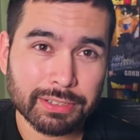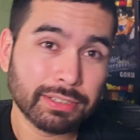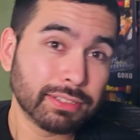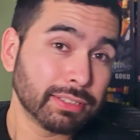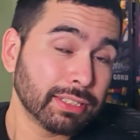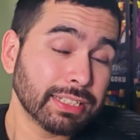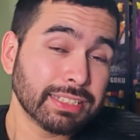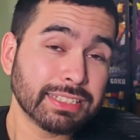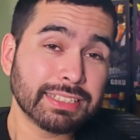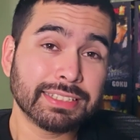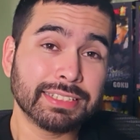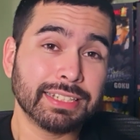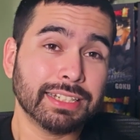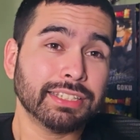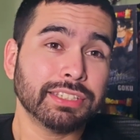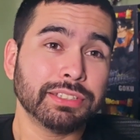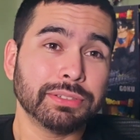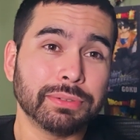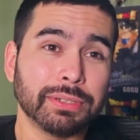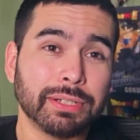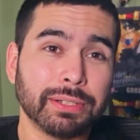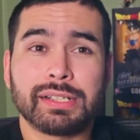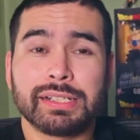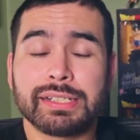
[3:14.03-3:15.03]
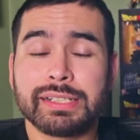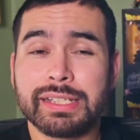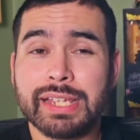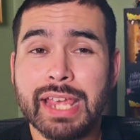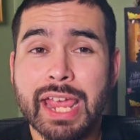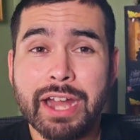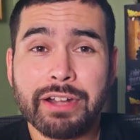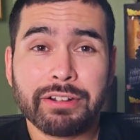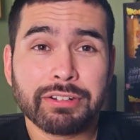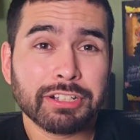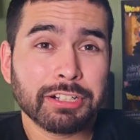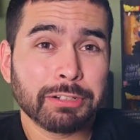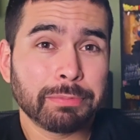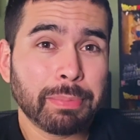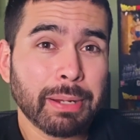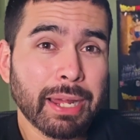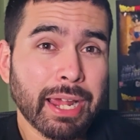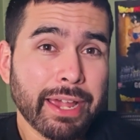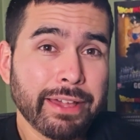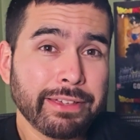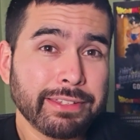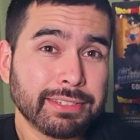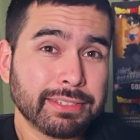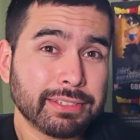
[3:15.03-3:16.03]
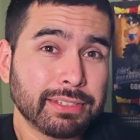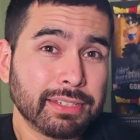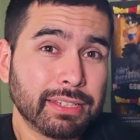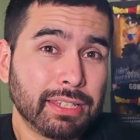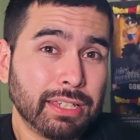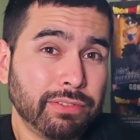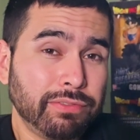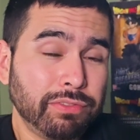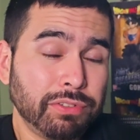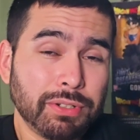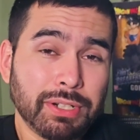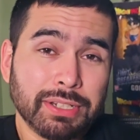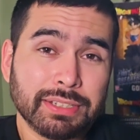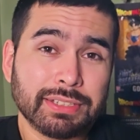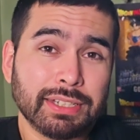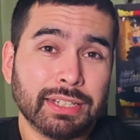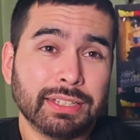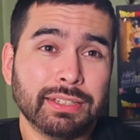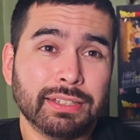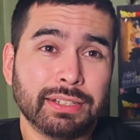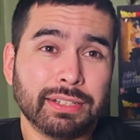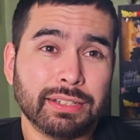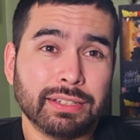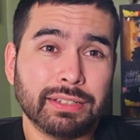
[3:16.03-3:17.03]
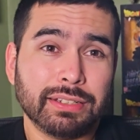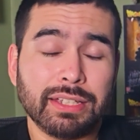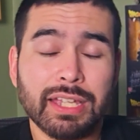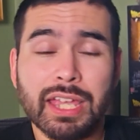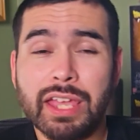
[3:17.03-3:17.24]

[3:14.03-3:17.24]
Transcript: Then stick to it. Character paths give you identity.